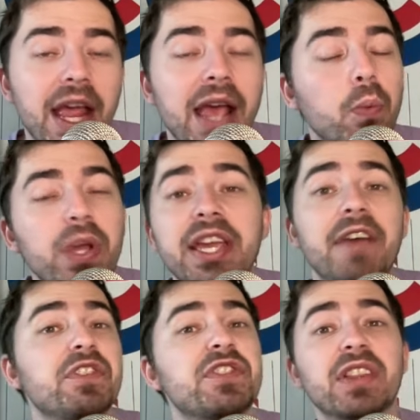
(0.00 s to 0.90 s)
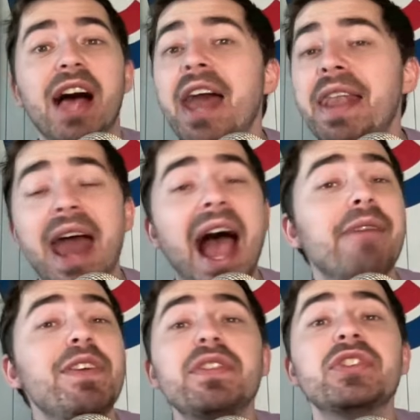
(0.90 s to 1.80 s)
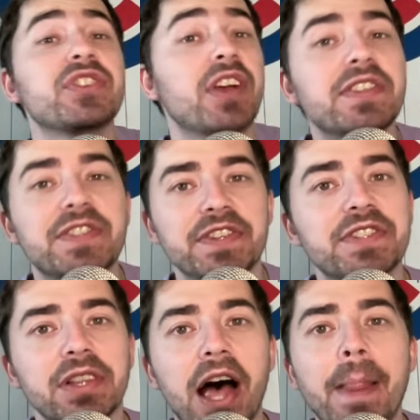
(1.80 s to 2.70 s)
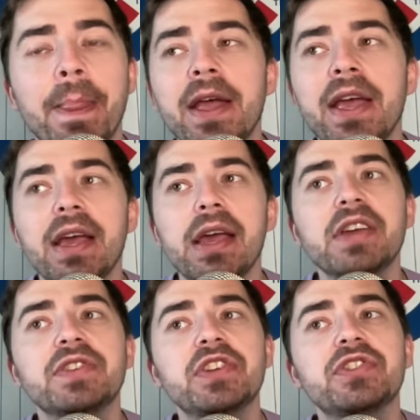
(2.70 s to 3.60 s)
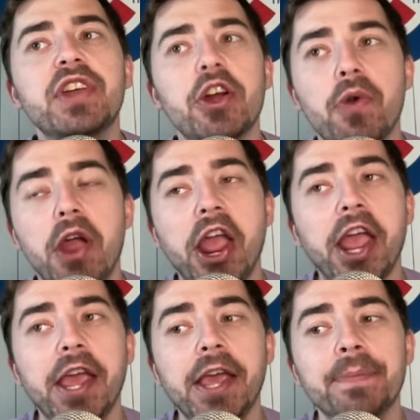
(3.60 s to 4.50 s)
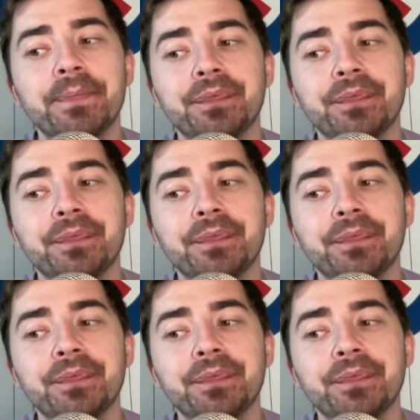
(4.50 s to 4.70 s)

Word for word: and, and we get this a lot, and I've even discussed this a lot, is is there a